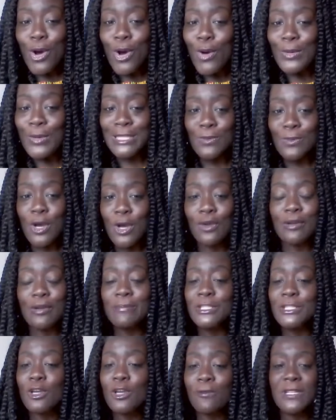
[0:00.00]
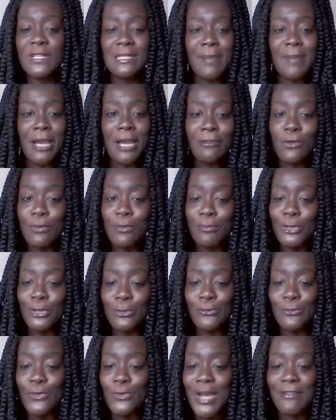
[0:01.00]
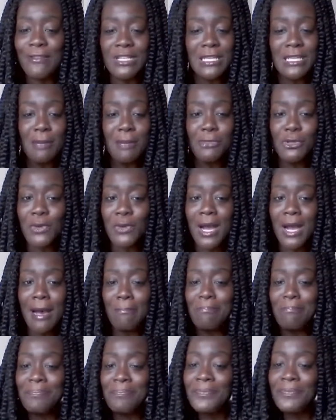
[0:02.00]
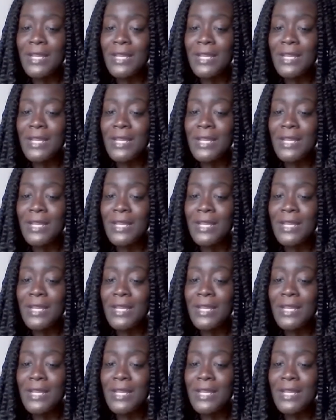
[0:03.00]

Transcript: Always welcome. So respectful and beautiful every time you come.